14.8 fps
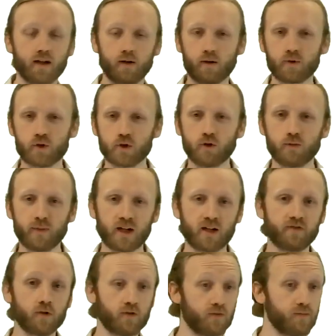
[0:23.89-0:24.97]
Now, I'm sure many
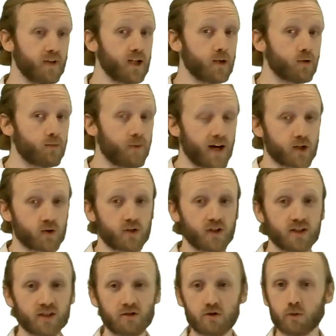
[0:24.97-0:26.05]
of you are familiar with
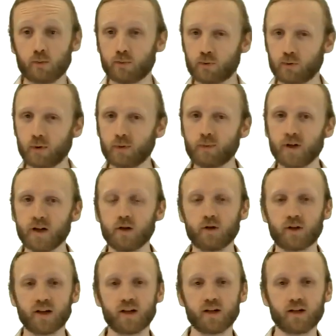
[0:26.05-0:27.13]
batteries, and you're probably
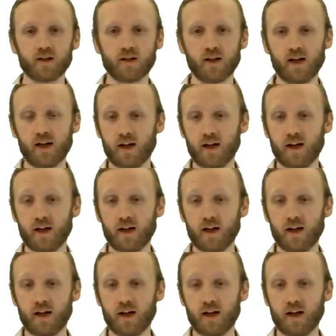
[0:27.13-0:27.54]
looking at